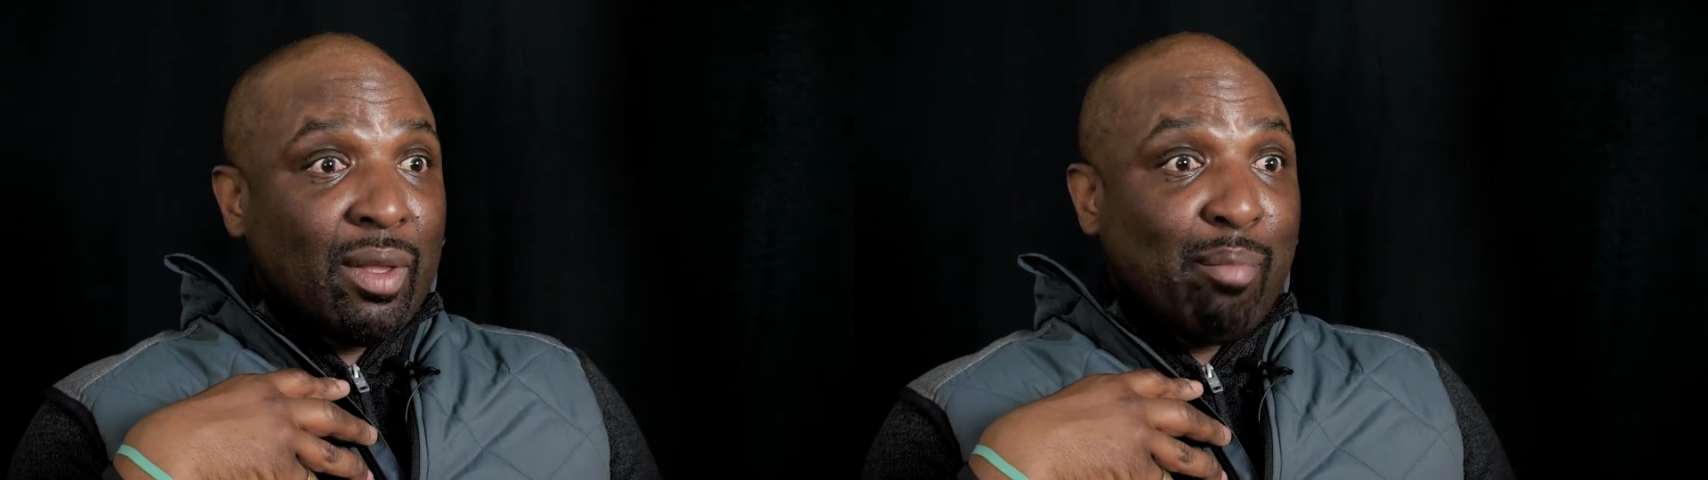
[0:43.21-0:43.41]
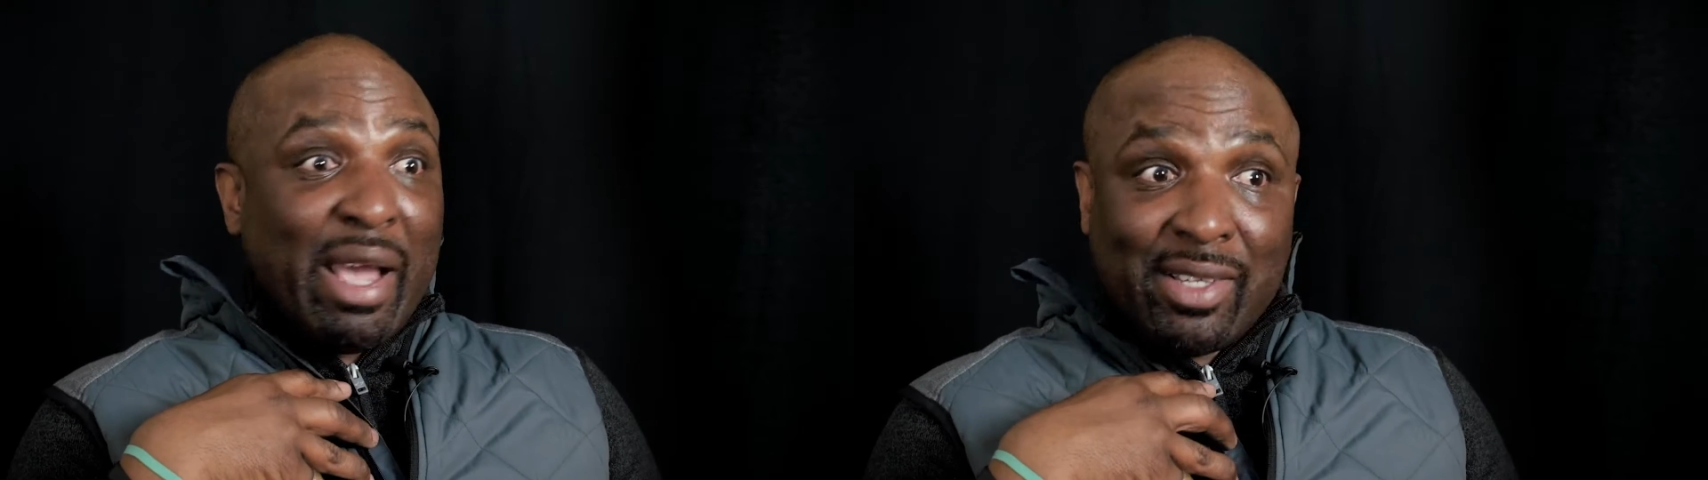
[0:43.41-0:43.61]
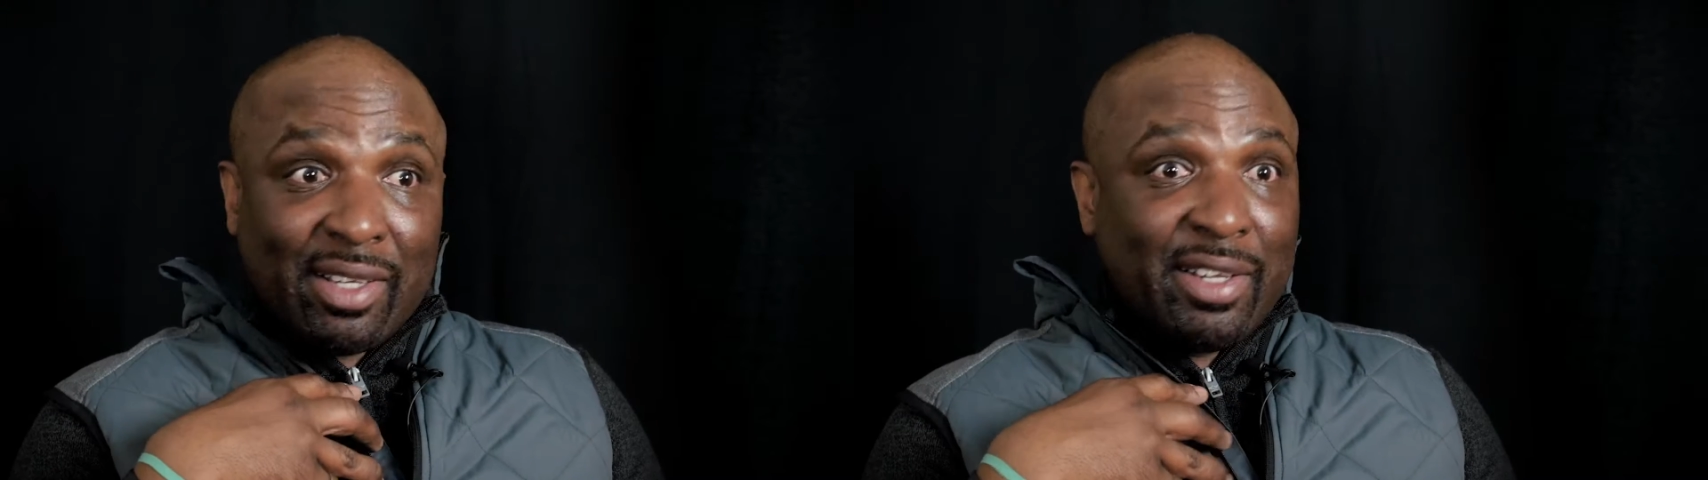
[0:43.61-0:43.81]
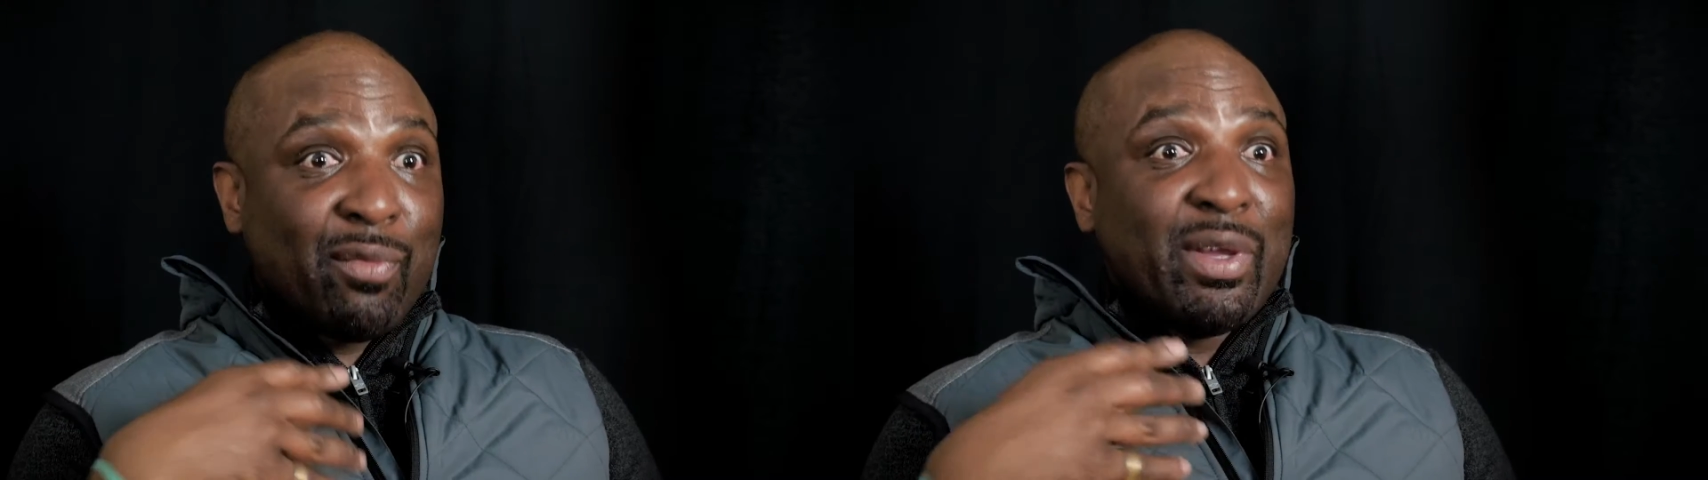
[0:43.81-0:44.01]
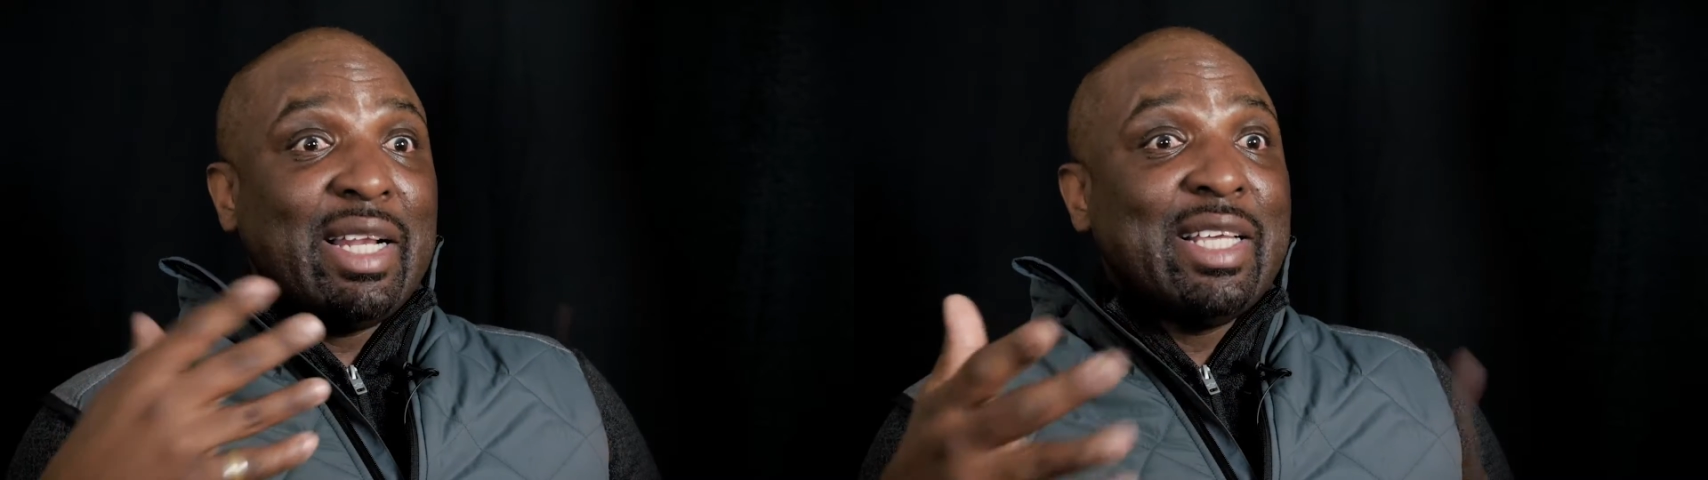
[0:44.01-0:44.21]
basically
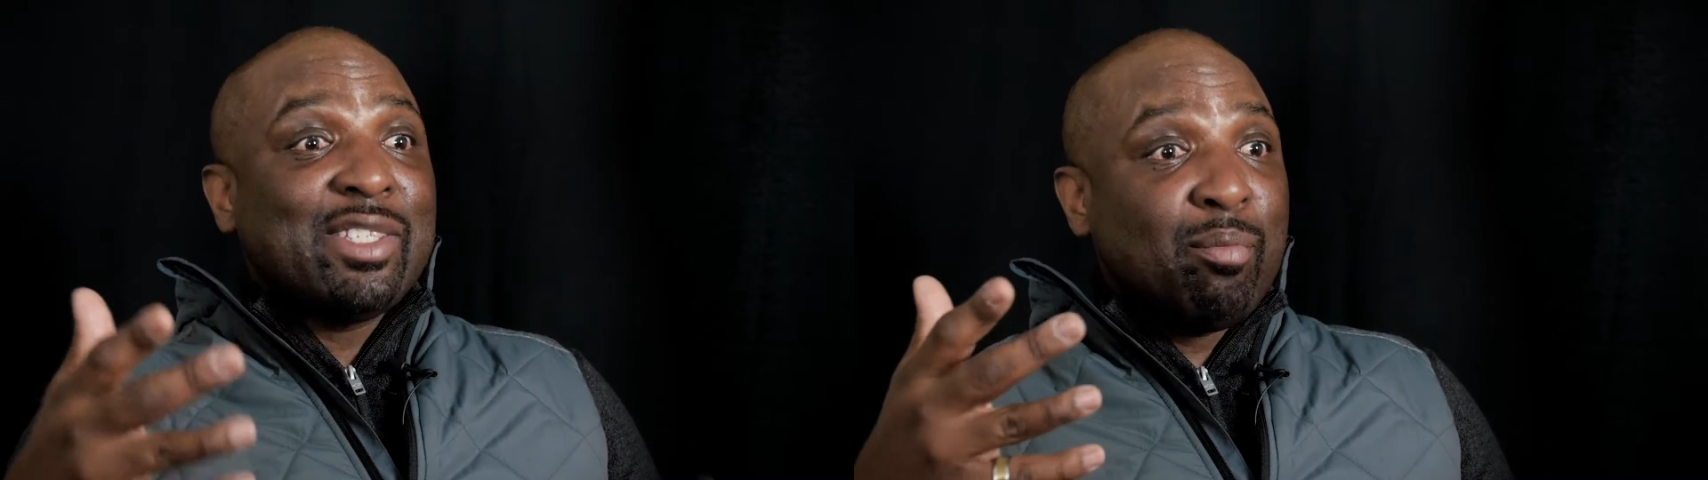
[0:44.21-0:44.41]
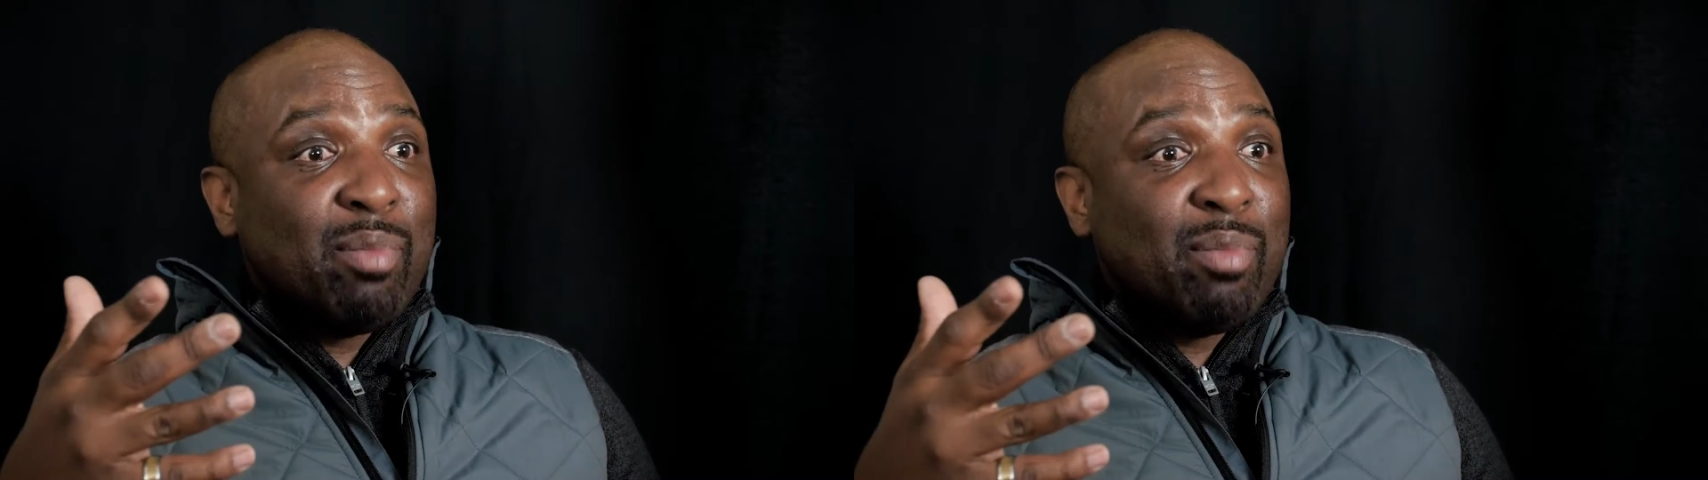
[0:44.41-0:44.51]
releasing